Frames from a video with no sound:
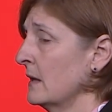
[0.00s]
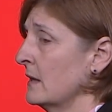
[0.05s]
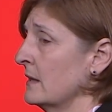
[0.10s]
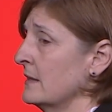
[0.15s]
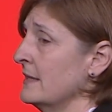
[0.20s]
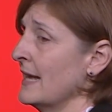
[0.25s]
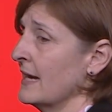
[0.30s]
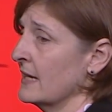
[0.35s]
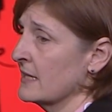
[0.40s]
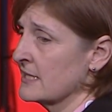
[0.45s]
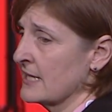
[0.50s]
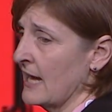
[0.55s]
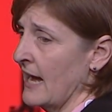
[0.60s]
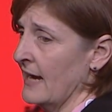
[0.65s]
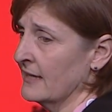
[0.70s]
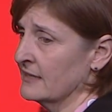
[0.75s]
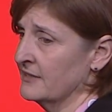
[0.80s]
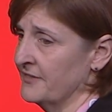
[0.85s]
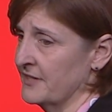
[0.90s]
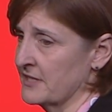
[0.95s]
Next,
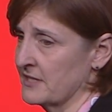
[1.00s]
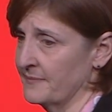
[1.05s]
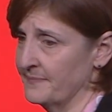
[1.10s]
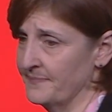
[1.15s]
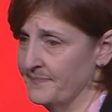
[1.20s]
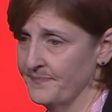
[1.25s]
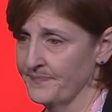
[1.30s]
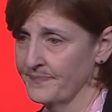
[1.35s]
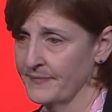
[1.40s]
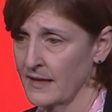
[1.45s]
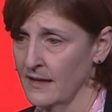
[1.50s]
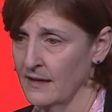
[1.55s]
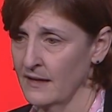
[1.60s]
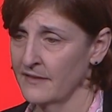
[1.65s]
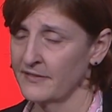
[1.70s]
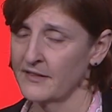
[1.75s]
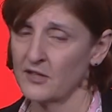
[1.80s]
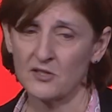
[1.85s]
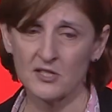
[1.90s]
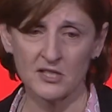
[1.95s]
hacktivism.
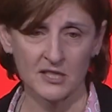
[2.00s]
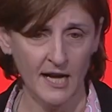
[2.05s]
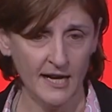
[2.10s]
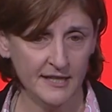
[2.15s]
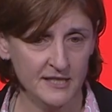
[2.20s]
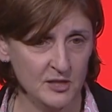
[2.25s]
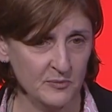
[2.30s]
There's lots